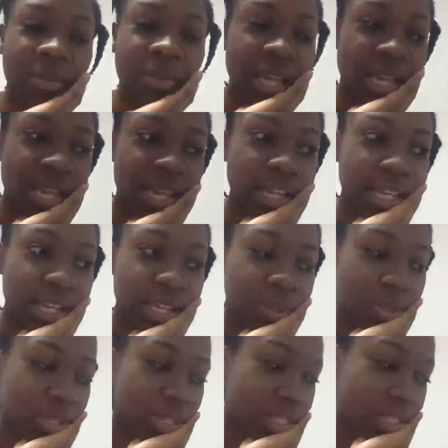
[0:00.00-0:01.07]
on in my
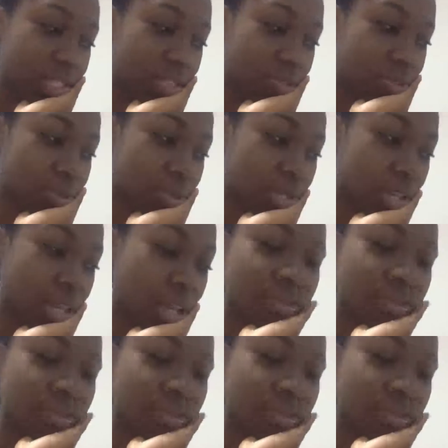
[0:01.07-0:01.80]
head and all that stuff.